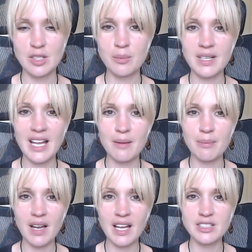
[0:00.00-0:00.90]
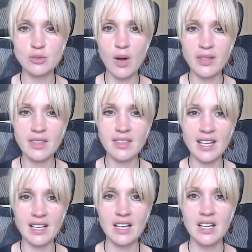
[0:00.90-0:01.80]
and imply, imply there's one
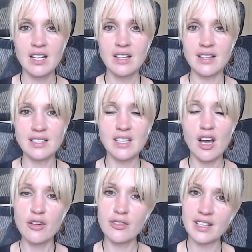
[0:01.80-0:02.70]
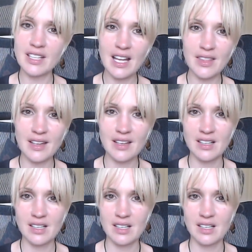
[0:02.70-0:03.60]
thing that is over the other.
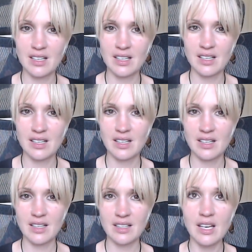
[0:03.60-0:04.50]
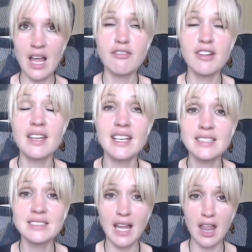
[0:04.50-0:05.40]
And everything
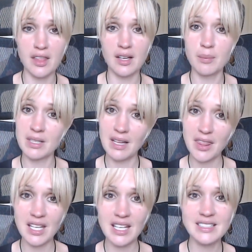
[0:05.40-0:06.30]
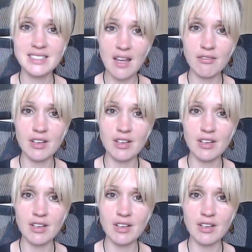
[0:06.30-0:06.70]
is nothing, but nothing is